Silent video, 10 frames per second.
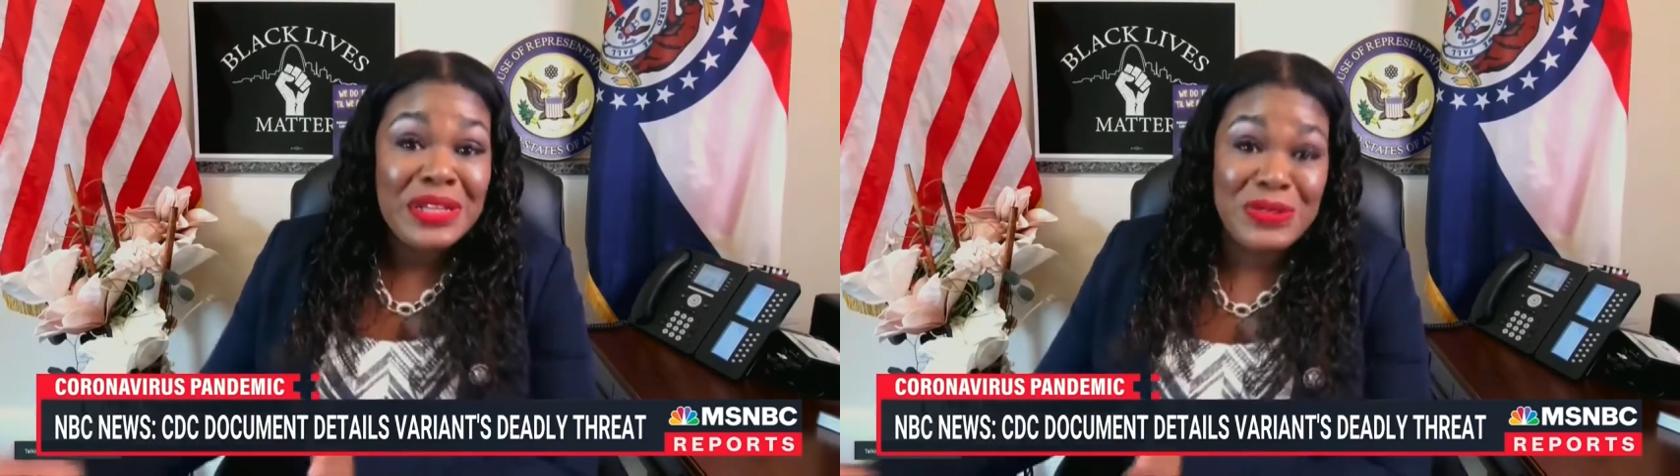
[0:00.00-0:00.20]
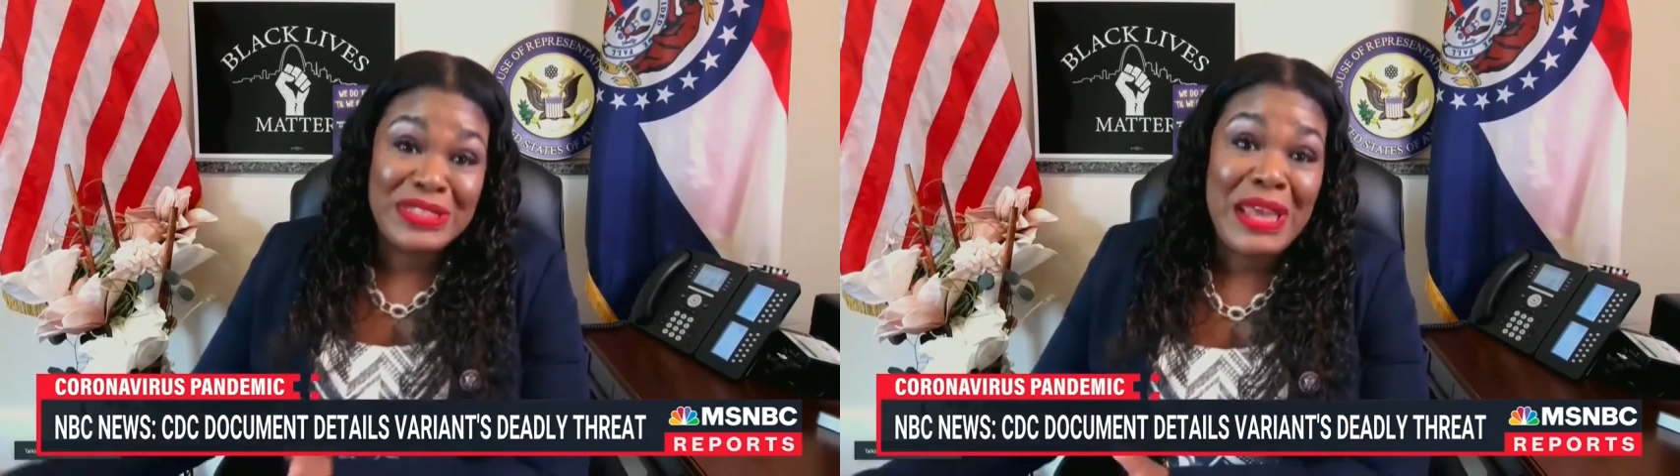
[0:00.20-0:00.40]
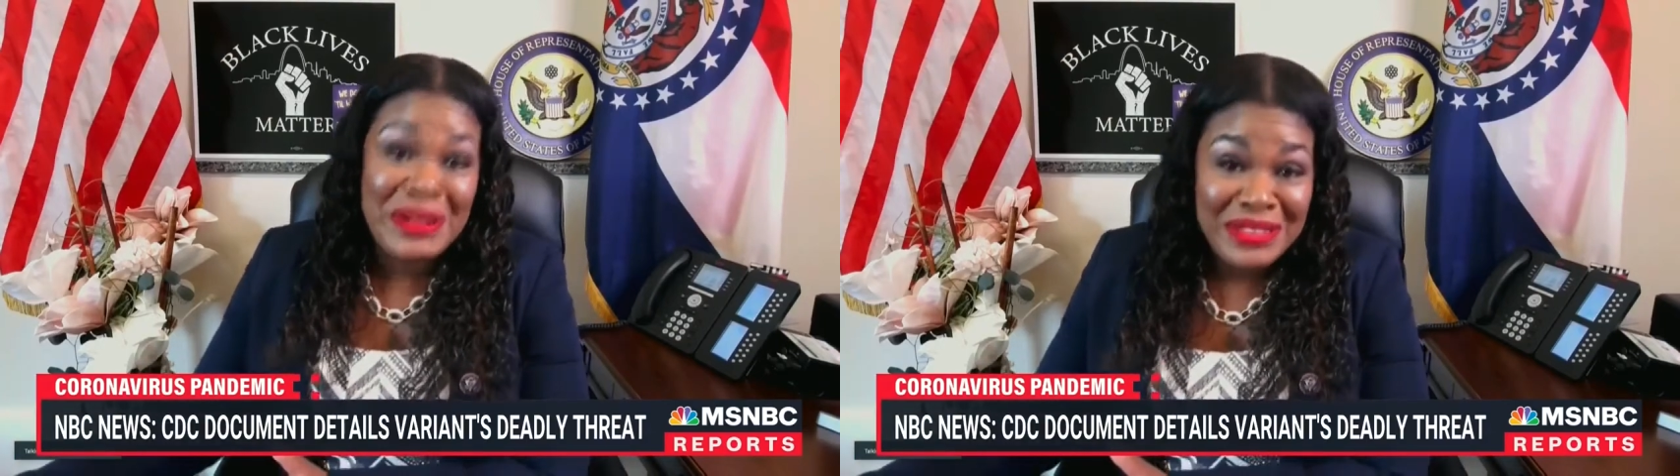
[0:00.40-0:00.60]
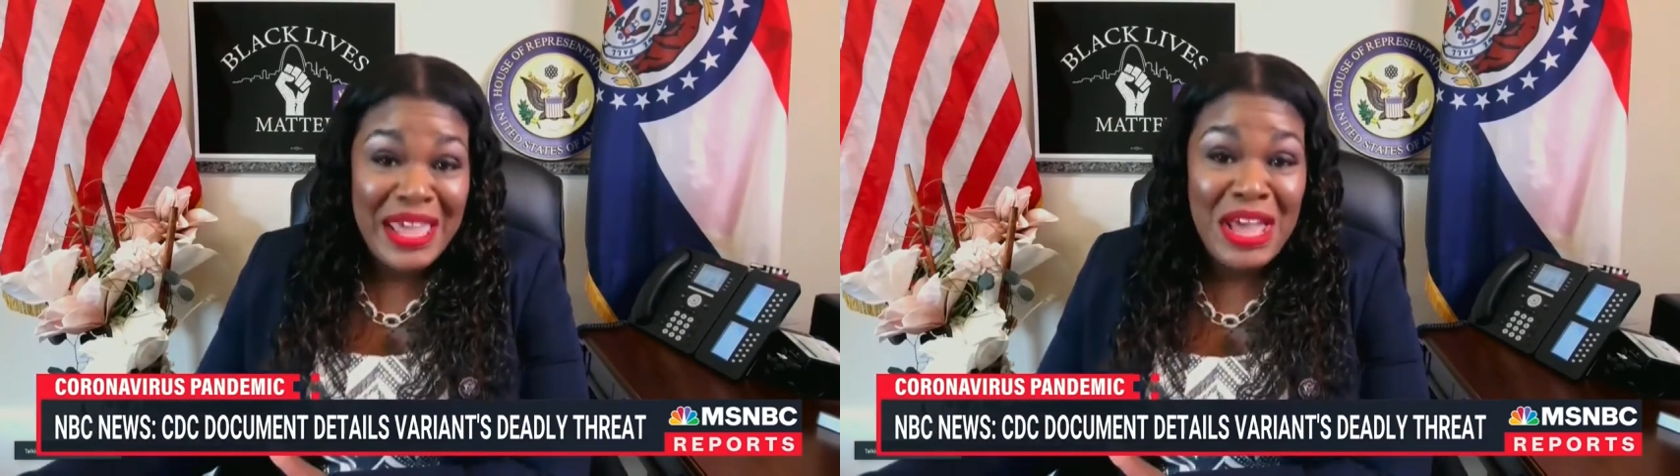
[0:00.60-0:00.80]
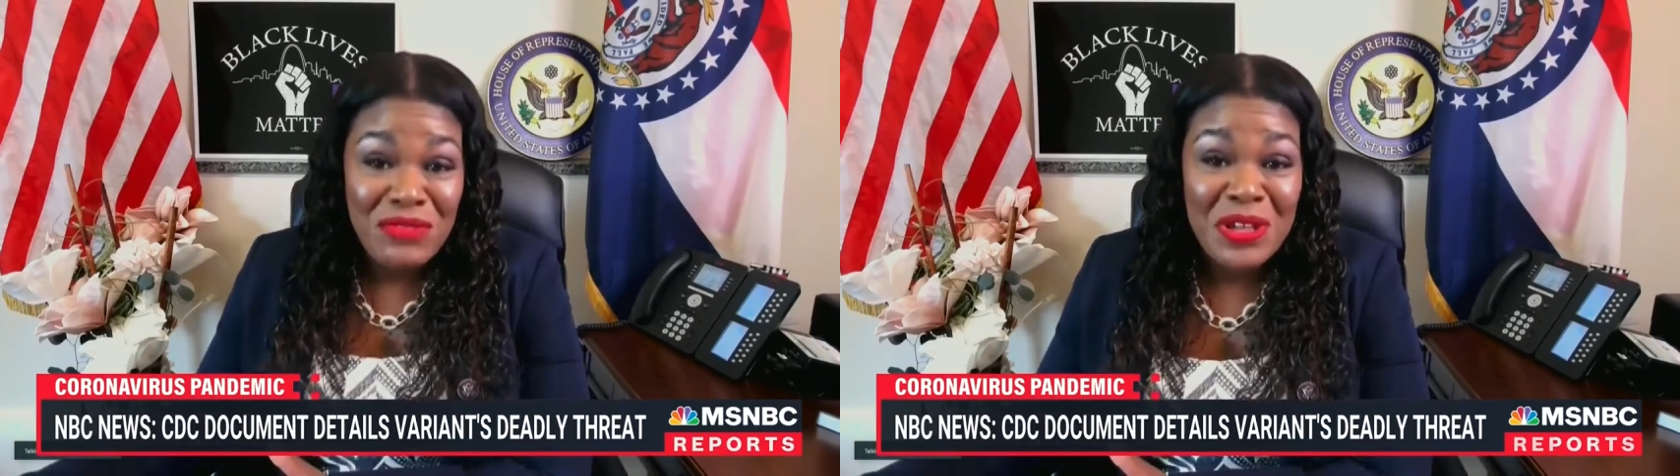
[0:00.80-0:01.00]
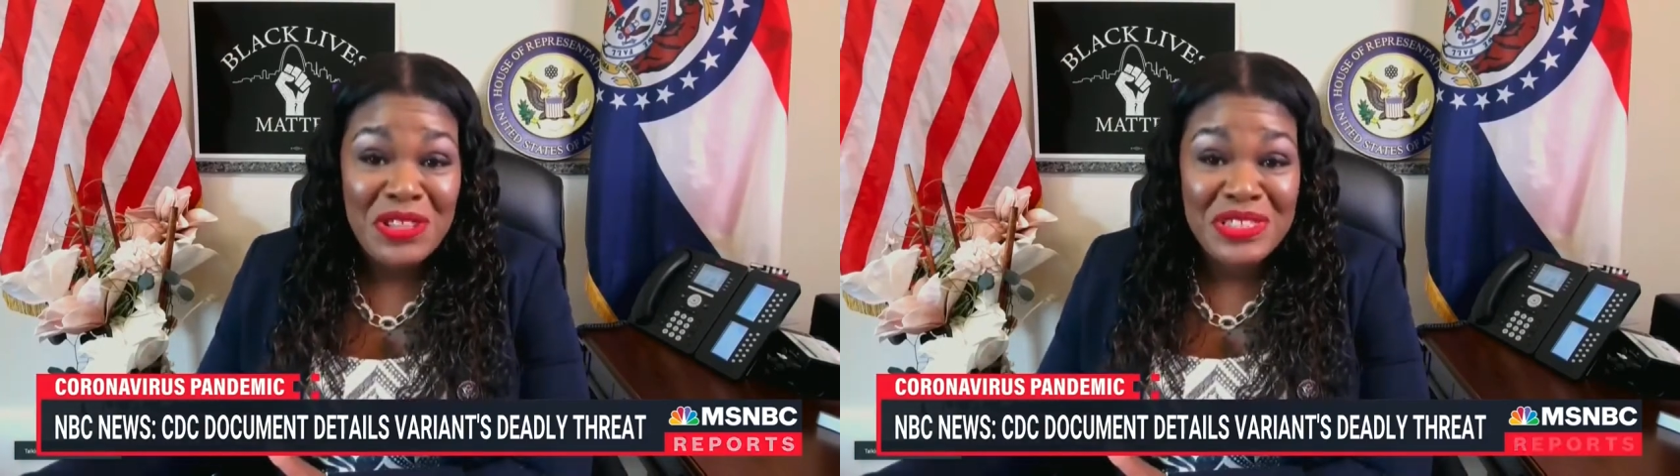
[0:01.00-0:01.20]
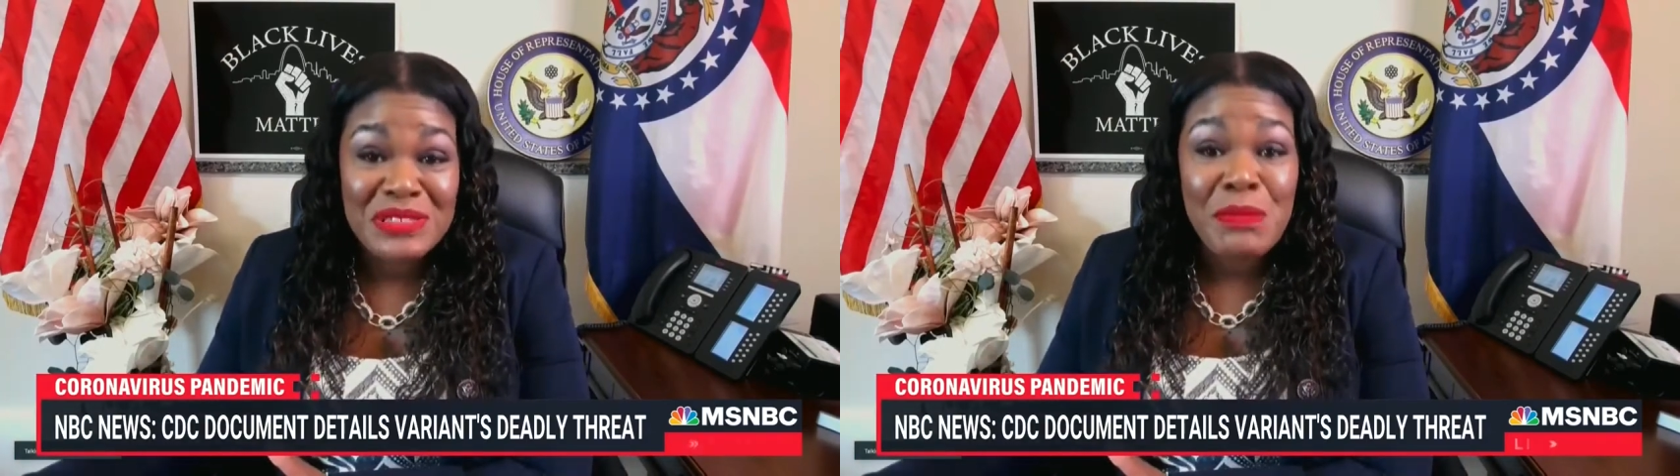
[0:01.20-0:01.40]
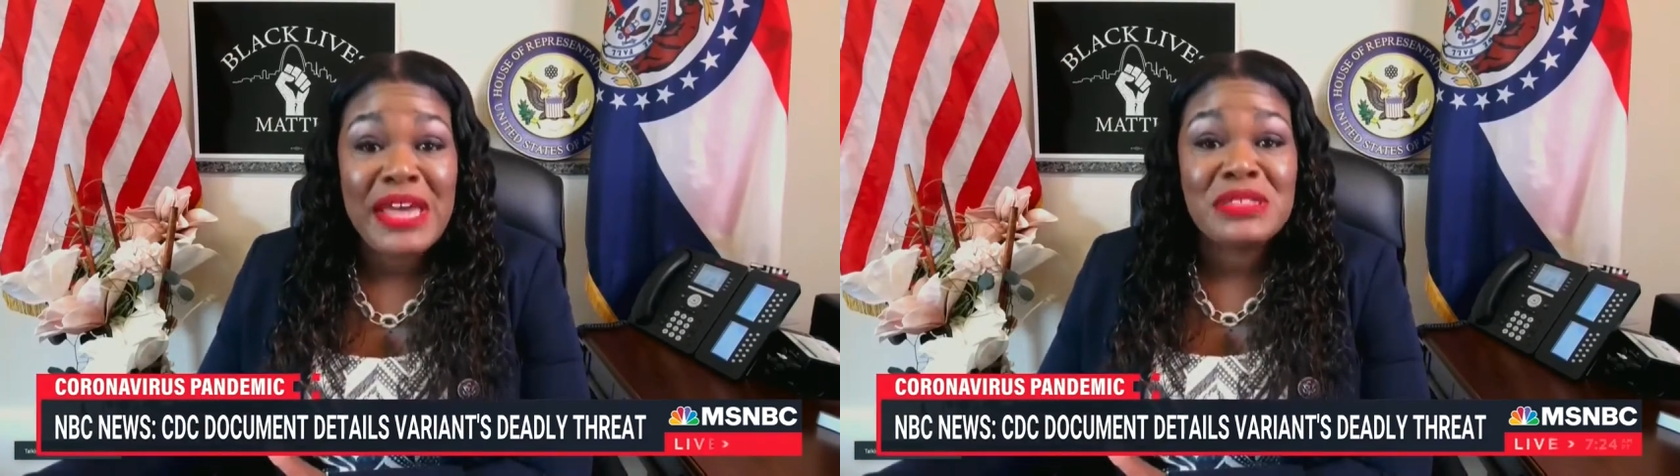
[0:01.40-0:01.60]
Louis County to have this
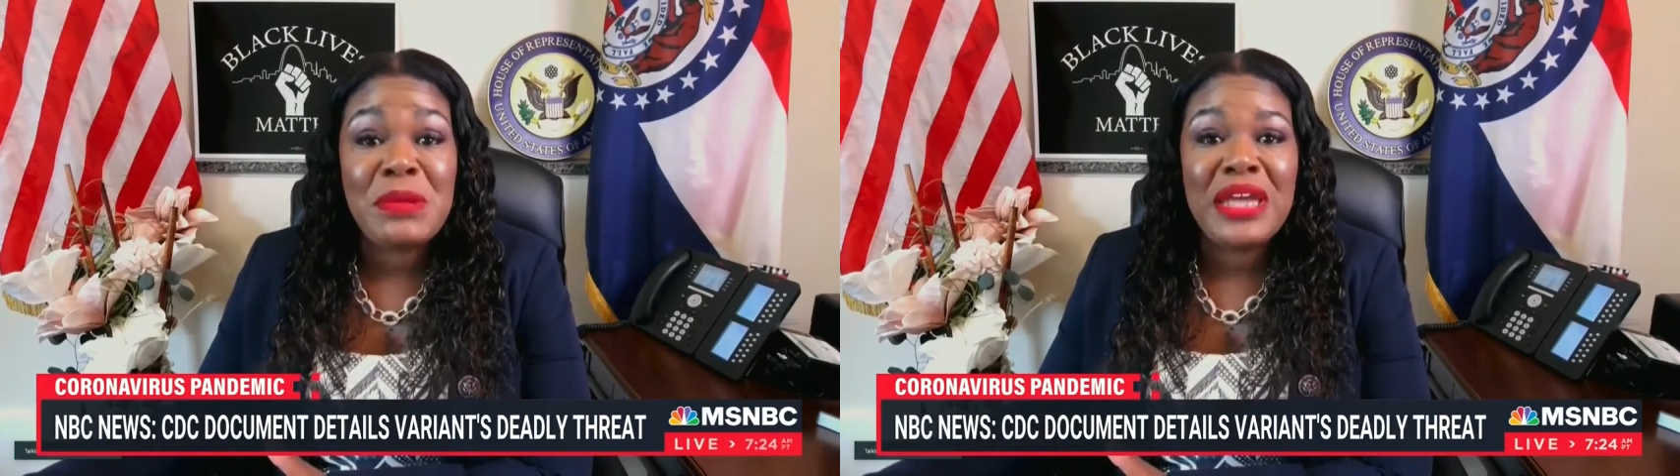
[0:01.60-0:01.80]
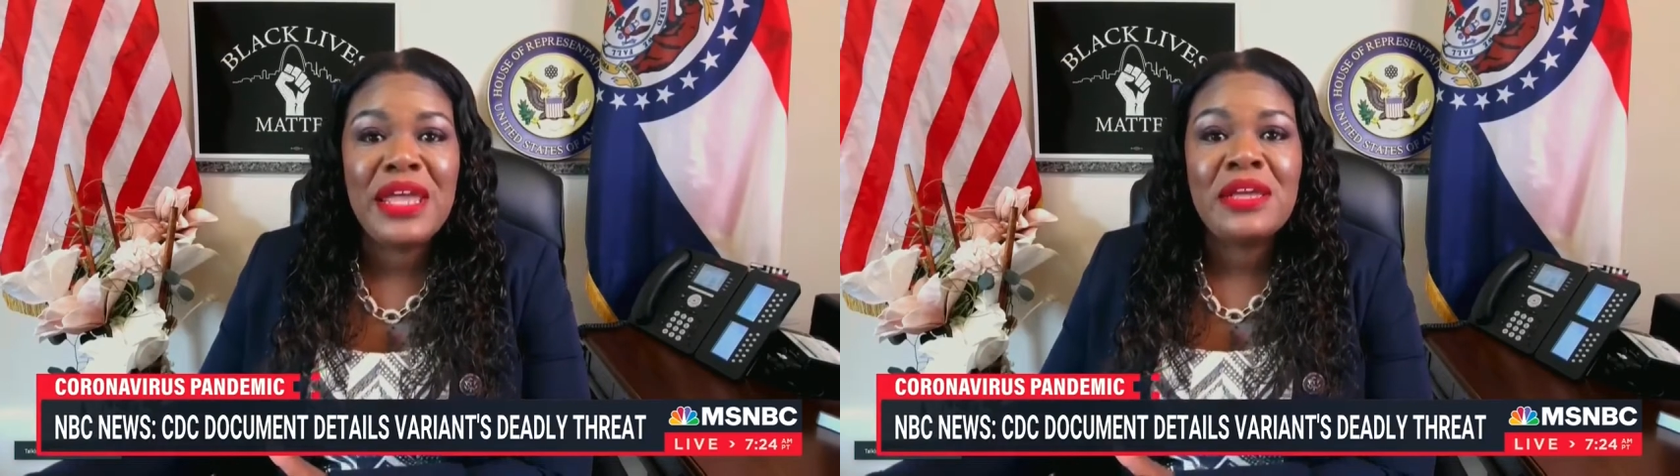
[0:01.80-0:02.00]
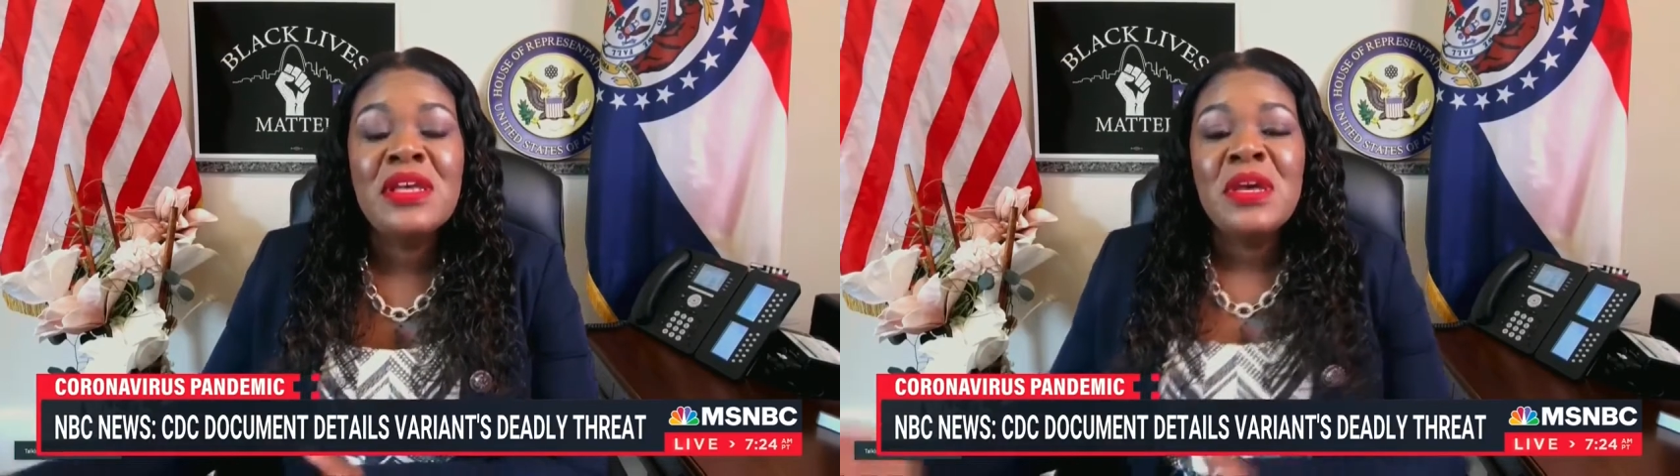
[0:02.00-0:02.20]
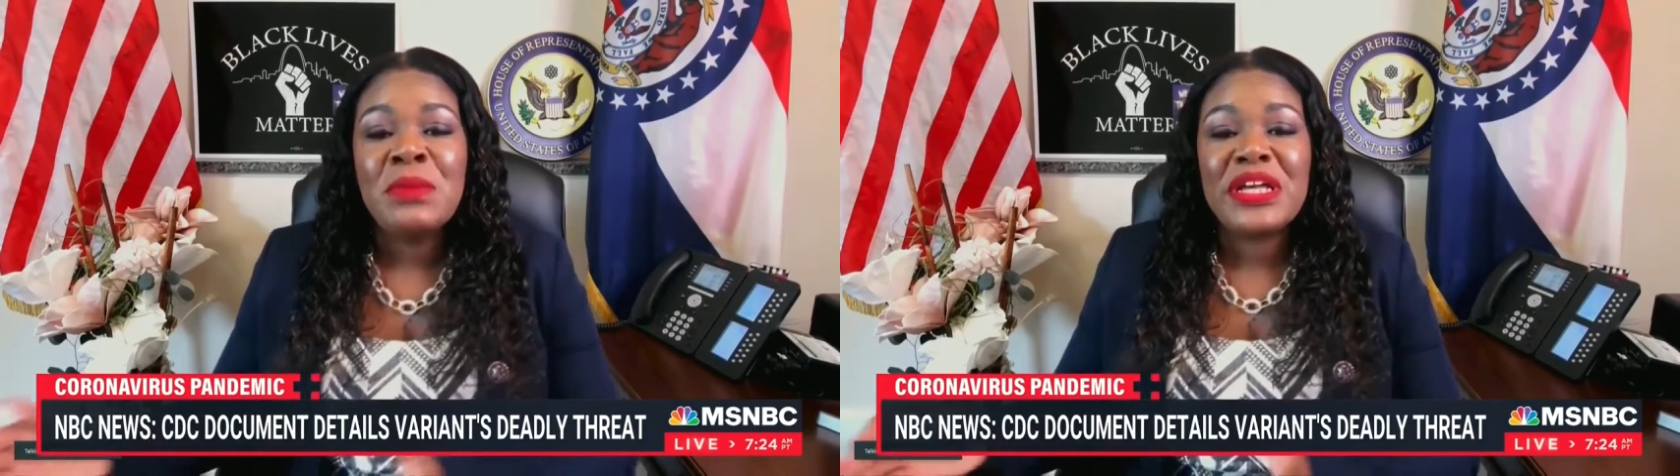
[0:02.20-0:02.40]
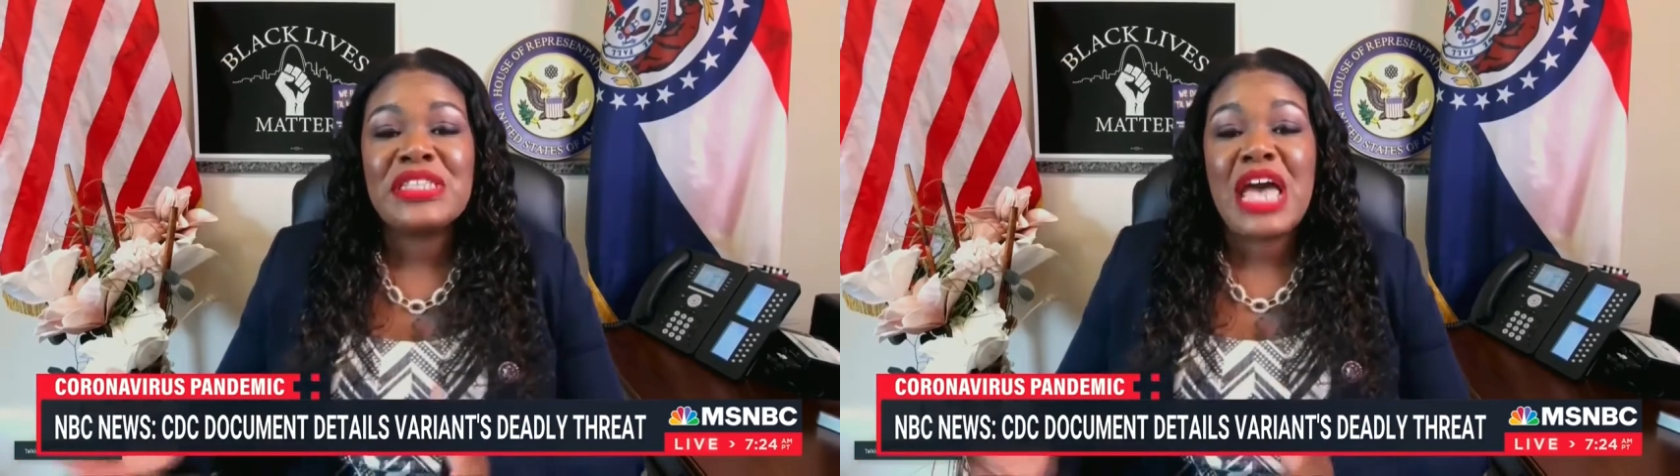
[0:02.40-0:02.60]
mask mandate because I